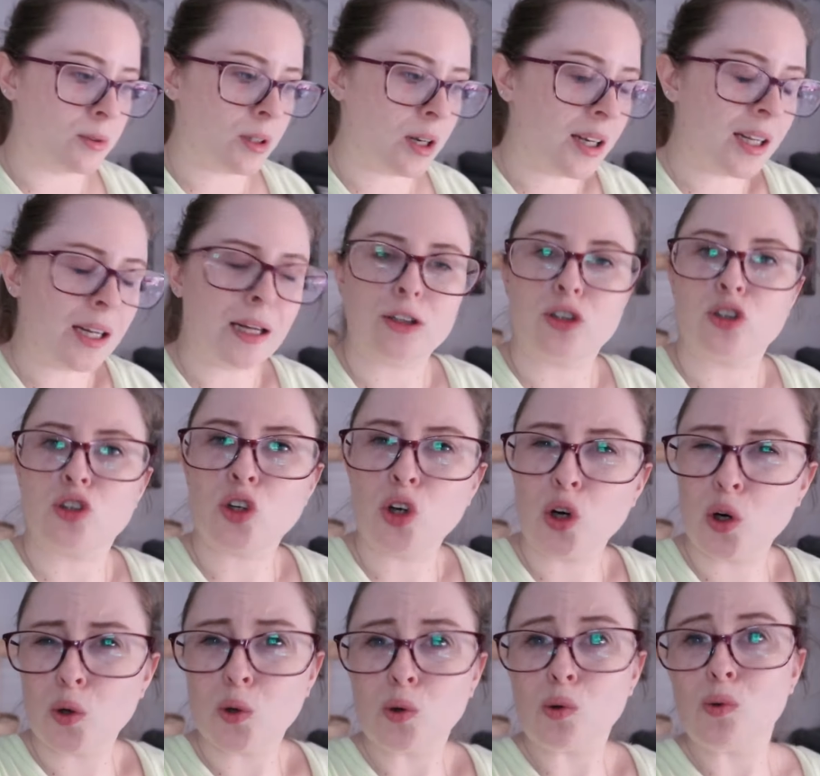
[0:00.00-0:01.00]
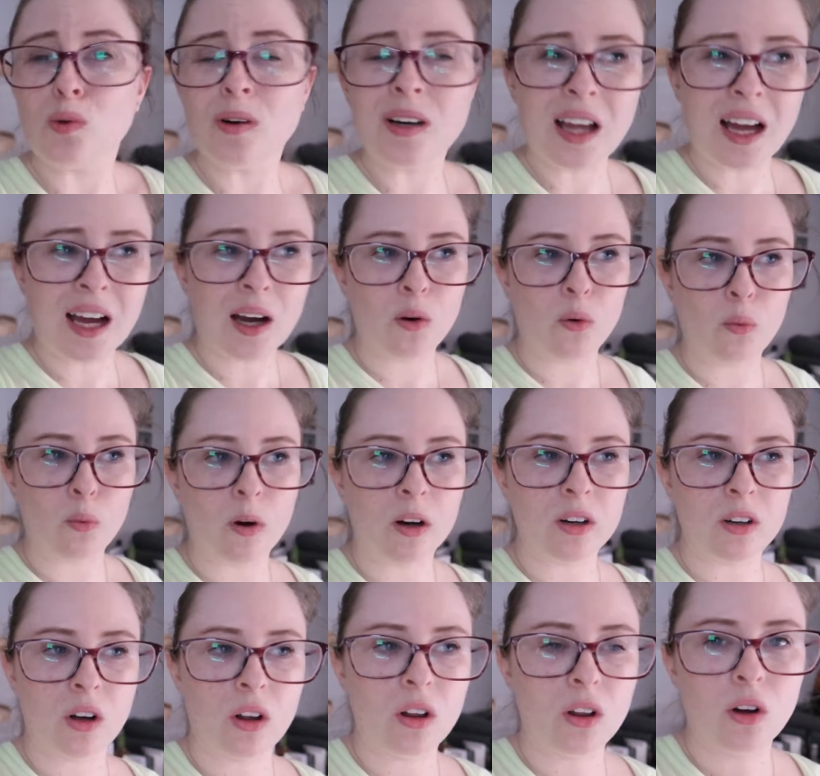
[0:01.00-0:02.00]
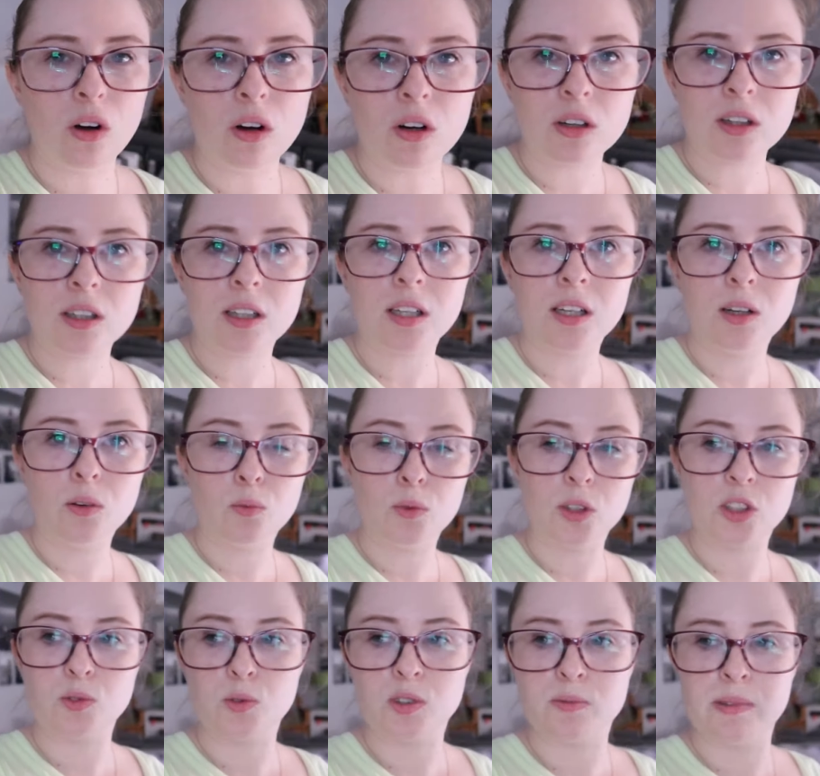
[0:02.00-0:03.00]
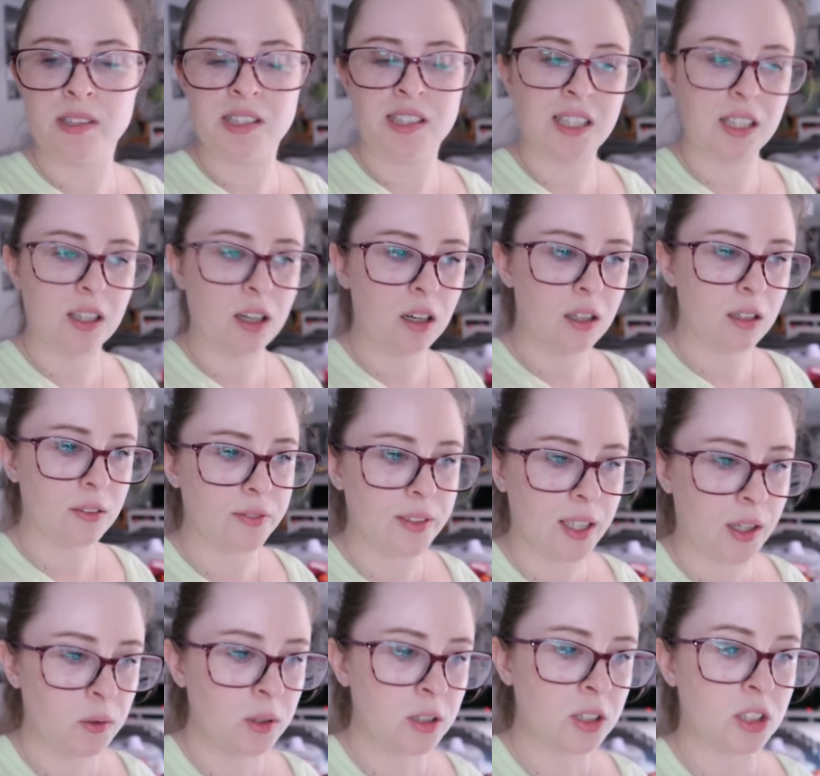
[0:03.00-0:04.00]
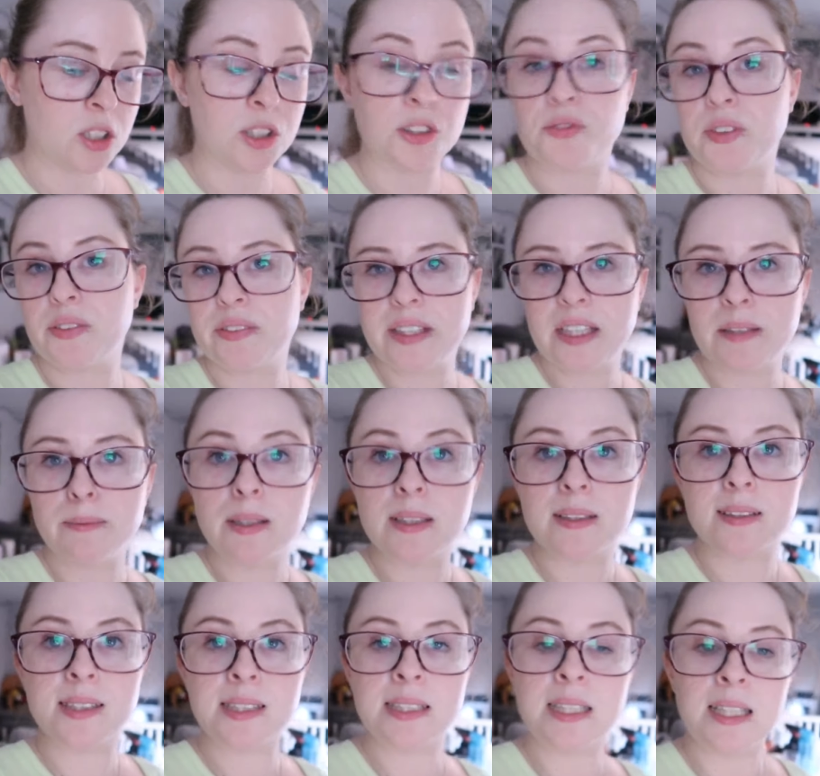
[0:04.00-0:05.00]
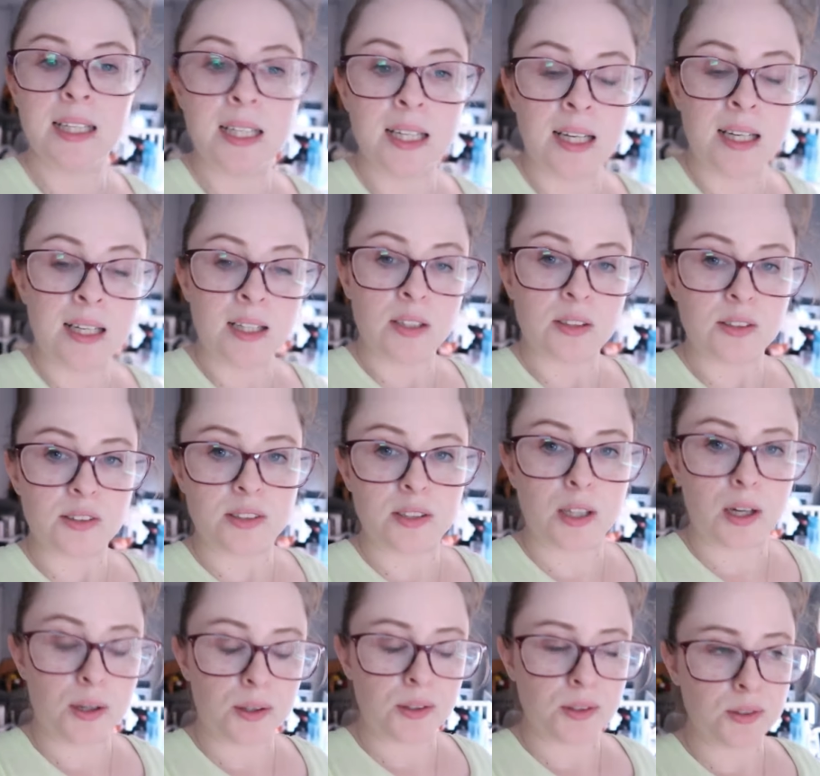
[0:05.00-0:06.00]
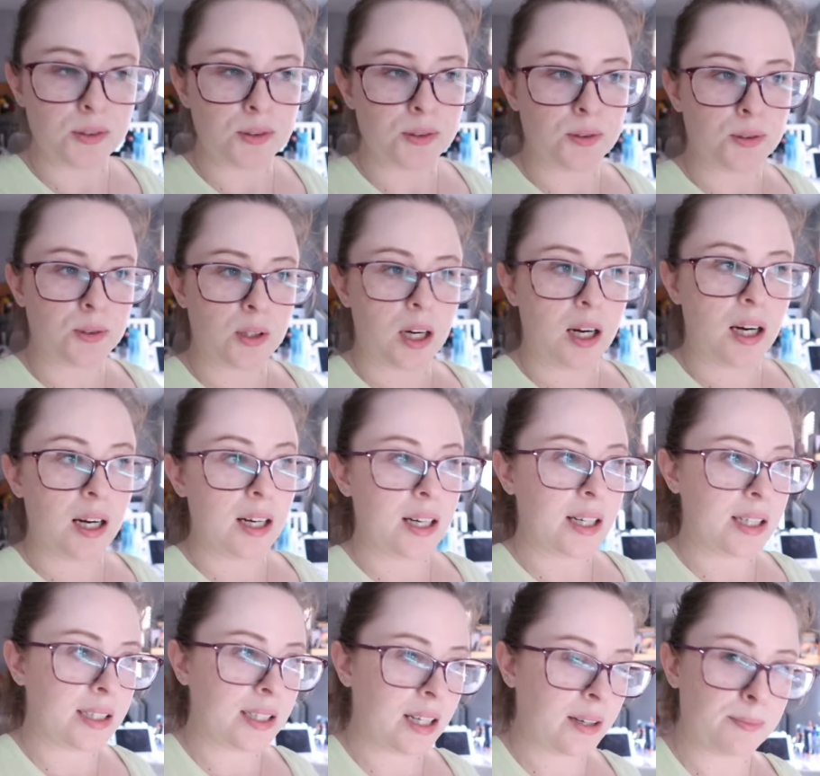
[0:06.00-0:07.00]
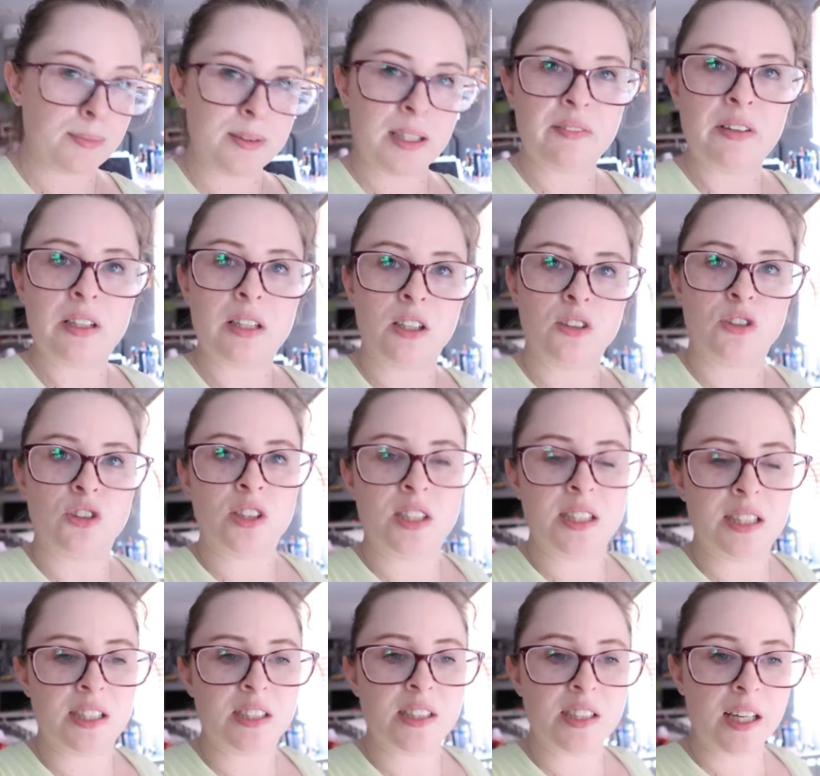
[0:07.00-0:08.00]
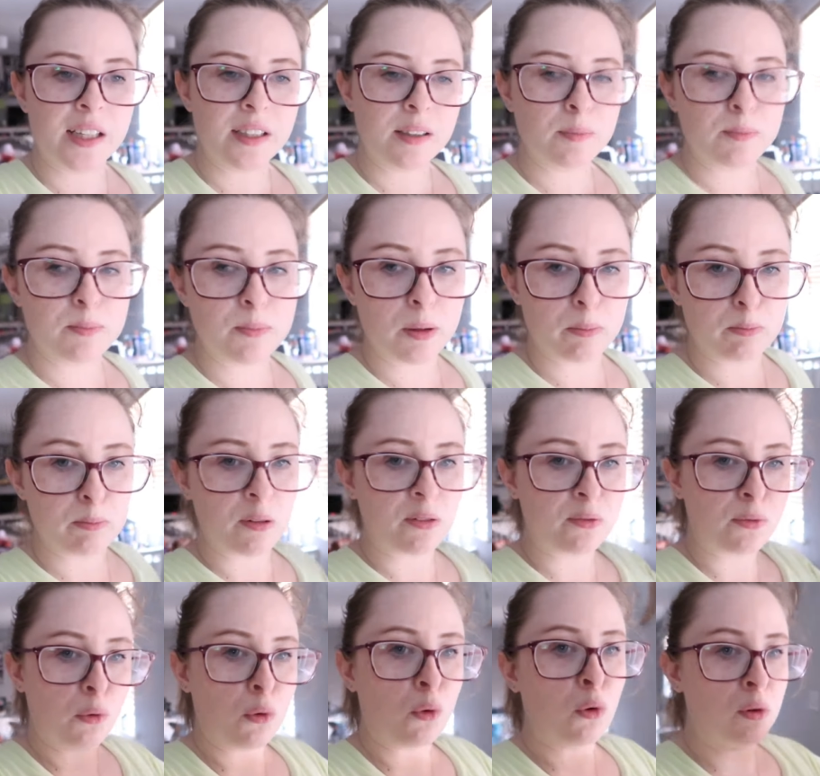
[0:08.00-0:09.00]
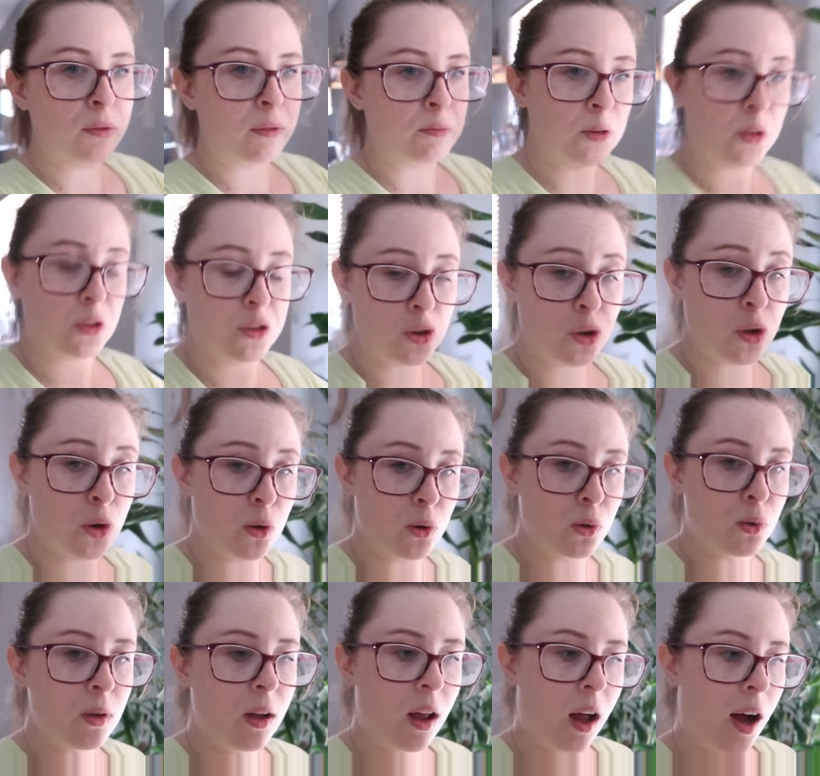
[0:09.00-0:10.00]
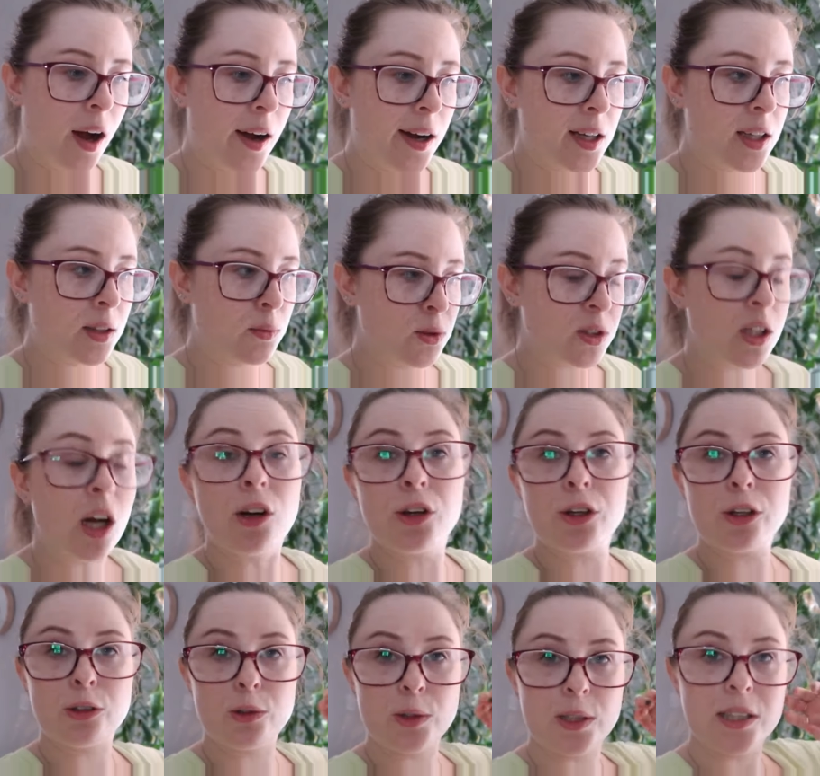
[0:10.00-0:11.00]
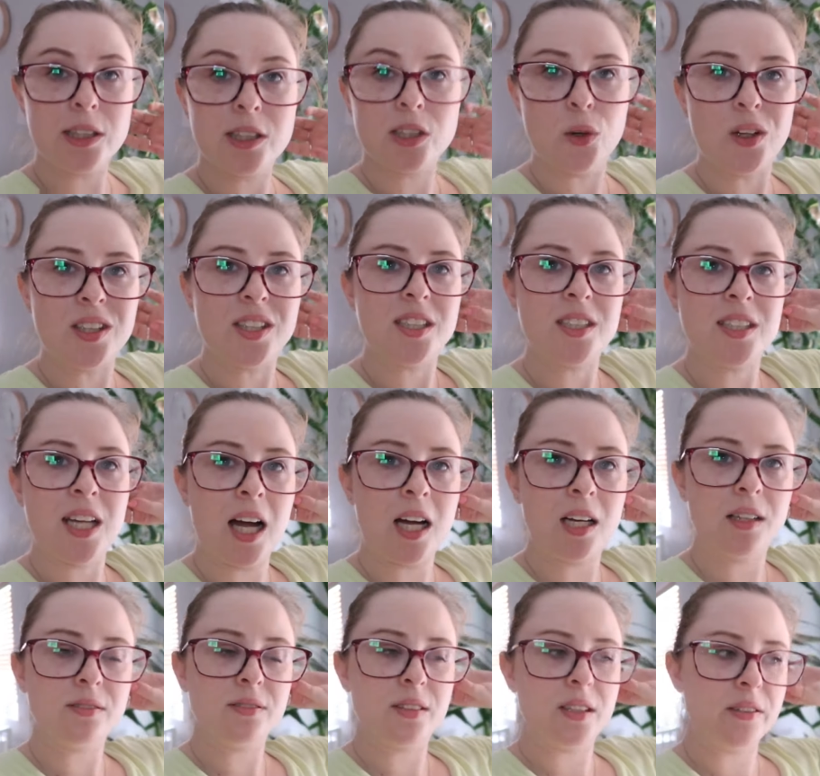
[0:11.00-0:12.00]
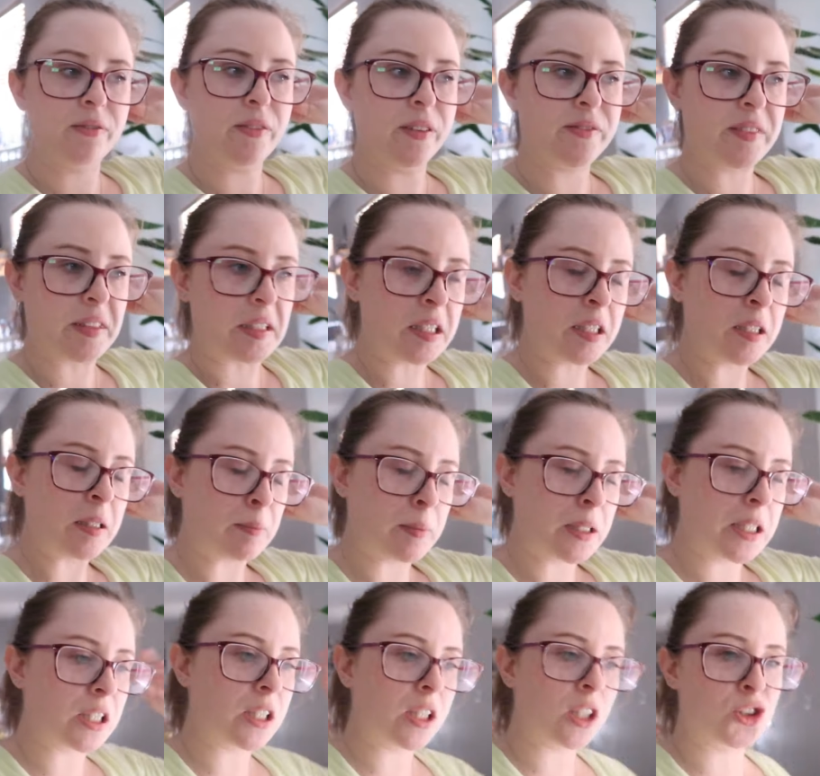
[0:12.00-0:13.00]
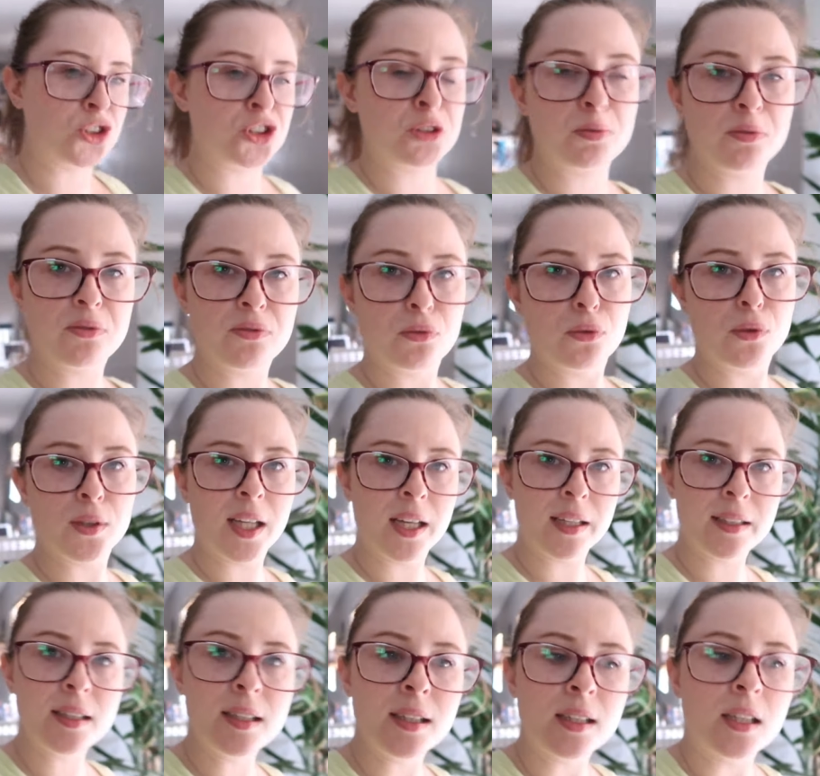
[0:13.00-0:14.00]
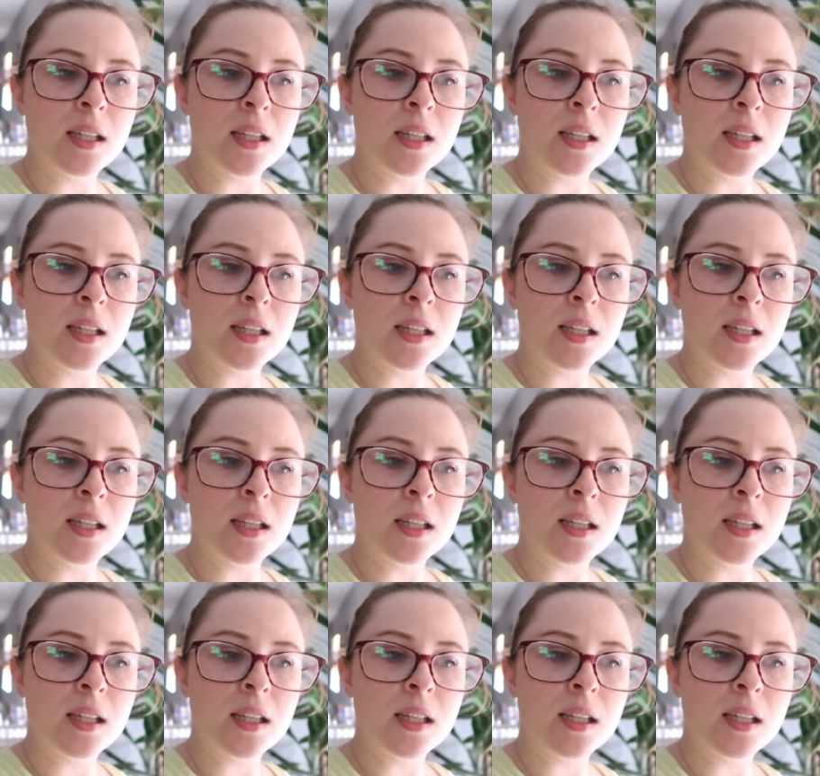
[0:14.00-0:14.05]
I had a call at 1:00, which was meant to take half an hour, took 15 minutes. So I've been having lunch since then, but before the call, I was hungry. So I did have a 15 minute lunch before then.